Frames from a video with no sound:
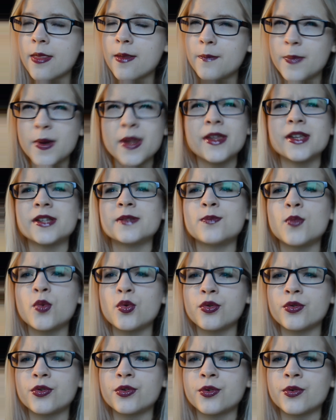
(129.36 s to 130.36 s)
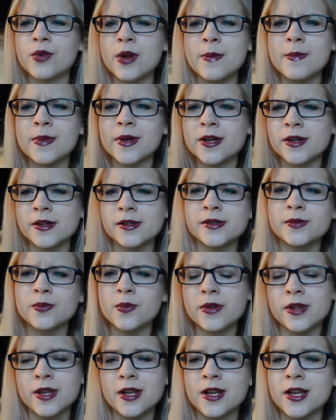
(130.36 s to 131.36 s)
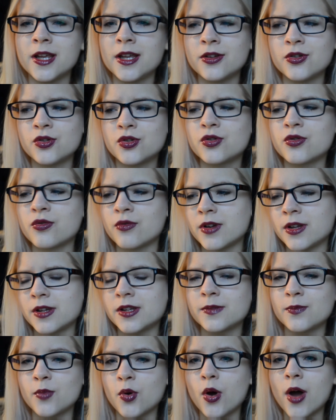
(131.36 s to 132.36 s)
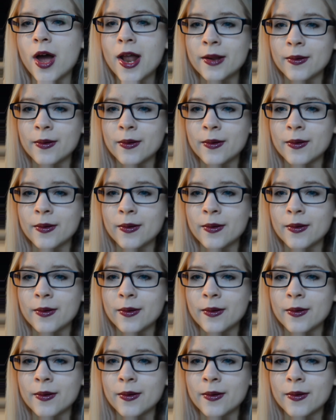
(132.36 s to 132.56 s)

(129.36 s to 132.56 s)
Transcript: but there's more than 3 because within each 3 there's more.